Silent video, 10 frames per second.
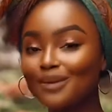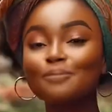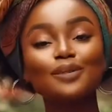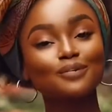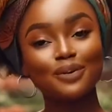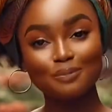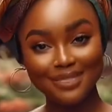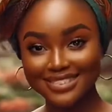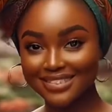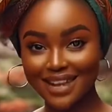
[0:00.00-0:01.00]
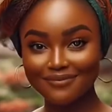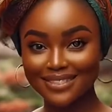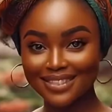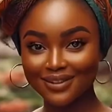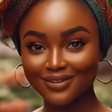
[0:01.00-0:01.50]
neighbors go they breathe in
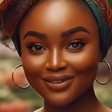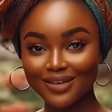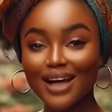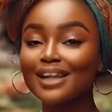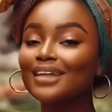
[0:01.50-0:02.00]
every second.